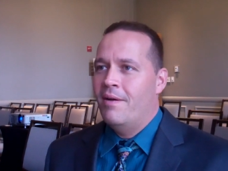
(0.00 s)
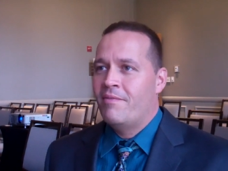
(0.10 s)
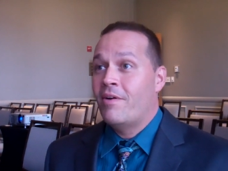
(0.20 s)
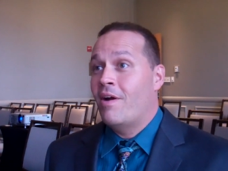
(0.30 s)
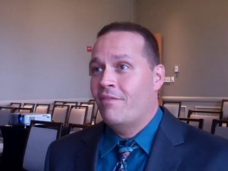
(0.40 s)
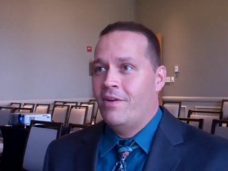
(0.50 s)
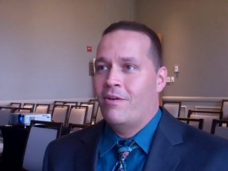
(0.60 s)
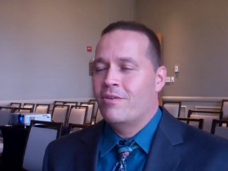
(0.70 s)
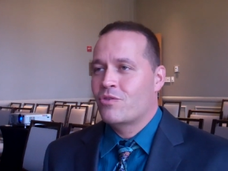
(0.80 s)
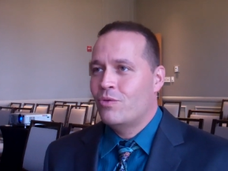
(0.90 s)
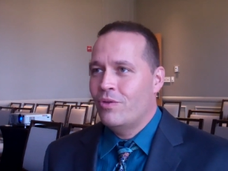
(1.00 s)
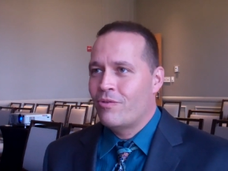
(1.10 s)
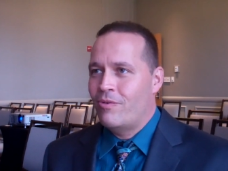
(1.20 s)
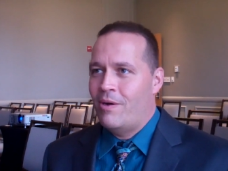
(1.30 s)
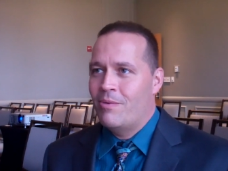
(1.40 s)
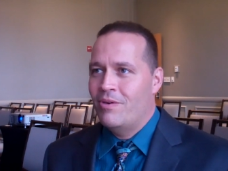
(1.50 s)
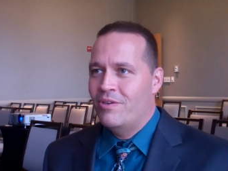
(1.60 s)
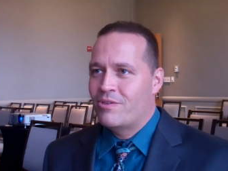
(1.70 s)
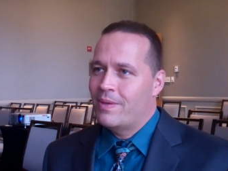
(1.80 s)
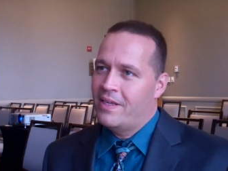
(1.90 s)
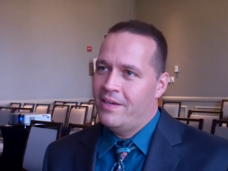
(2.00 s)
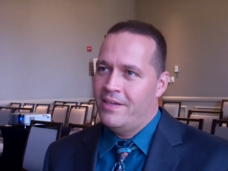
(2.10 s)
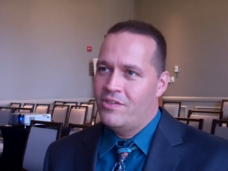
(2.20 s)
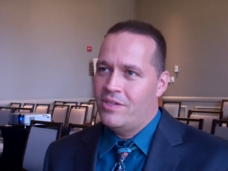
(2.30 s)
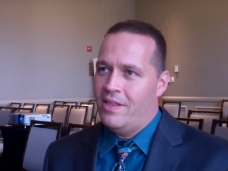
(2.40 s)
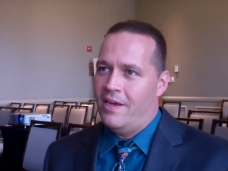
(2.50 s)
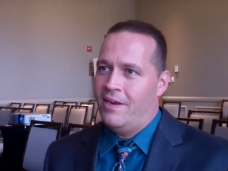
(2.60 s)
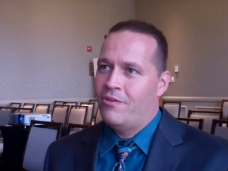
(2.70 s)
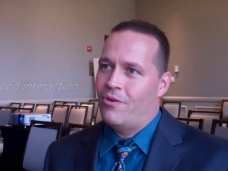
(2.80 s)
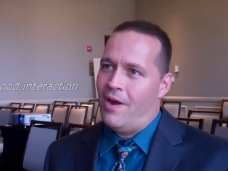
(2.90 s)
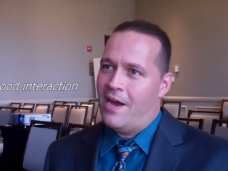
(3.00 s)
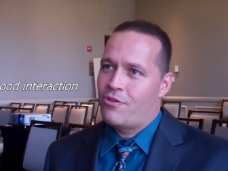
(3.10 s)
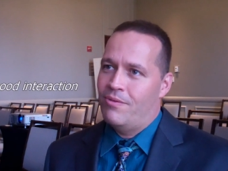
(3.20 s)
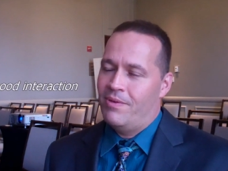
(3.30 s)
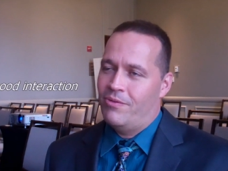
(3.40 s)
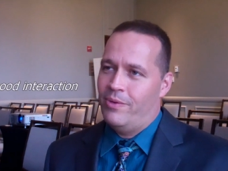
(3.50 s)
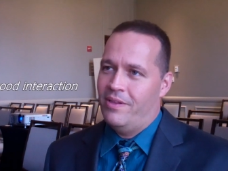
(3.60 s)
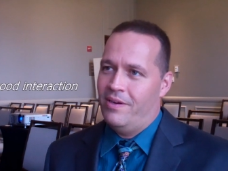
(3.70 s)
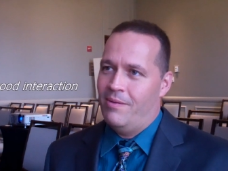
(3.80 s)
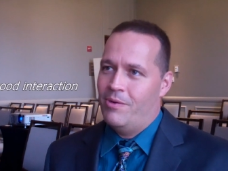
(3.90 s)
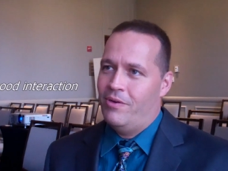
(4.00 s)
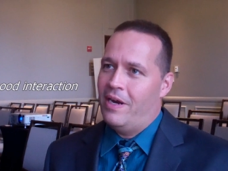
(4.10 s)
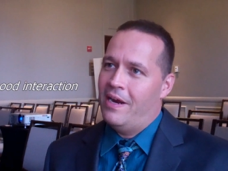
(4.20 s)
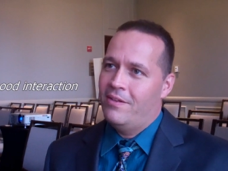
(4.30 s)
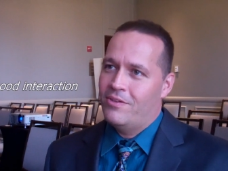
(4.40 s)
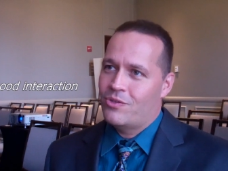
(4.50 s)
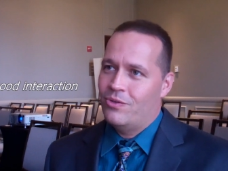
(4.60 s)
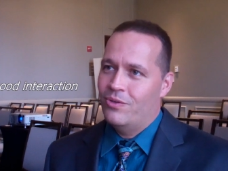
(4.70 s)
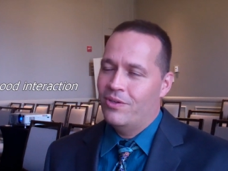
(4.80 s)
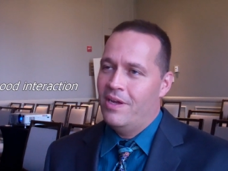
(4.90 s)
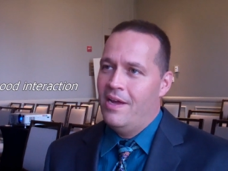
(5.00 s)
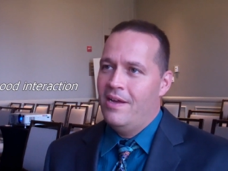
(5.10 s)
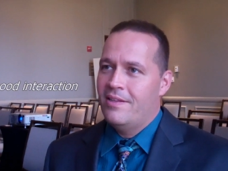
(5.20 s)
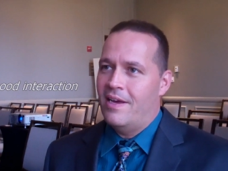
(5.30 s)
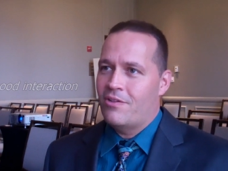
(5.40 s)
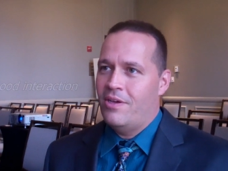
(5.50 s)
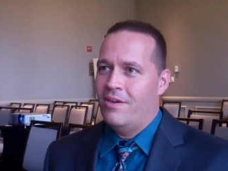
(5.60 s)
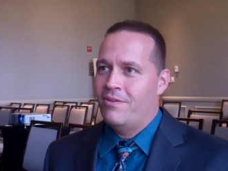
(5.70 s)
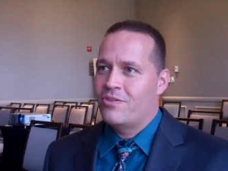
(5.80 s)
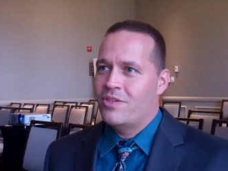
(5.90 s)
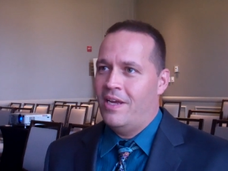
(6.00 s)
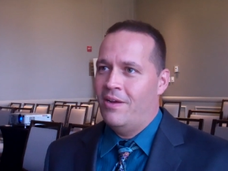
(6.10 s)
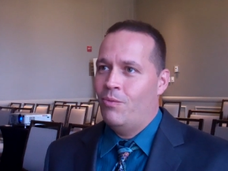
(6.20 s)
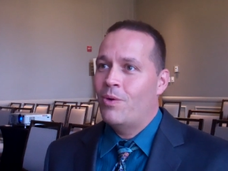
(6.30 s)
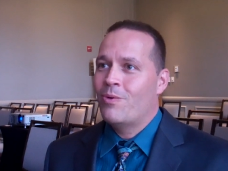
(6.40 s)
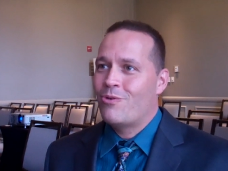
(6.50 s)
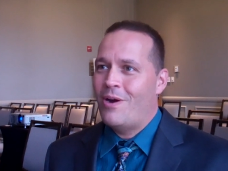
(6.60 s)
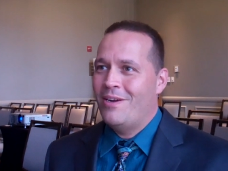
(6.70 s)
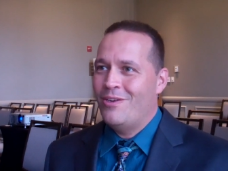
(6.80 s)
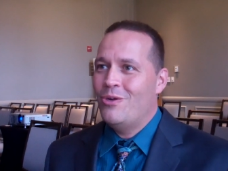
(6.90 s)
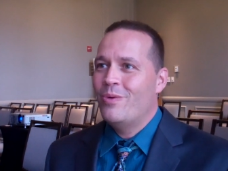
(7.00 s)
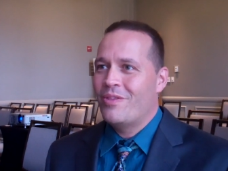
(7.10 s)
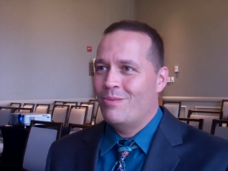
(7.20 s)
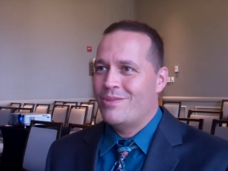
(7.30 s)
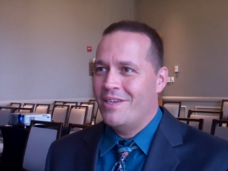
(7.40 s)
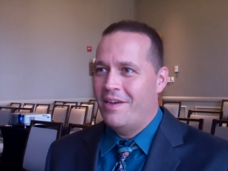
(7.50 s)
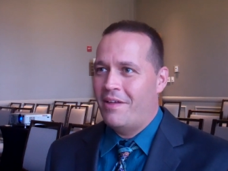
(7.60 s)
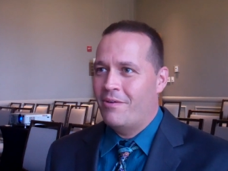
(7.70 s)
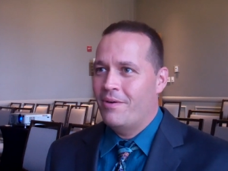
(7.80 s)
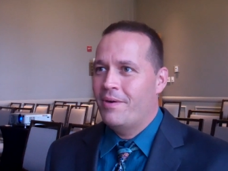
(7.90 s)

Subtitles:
Very often they go to school in their neighborhoods, but they need to see that interaction between the neighborhood and the school to actually understand what we're trying to do with them together.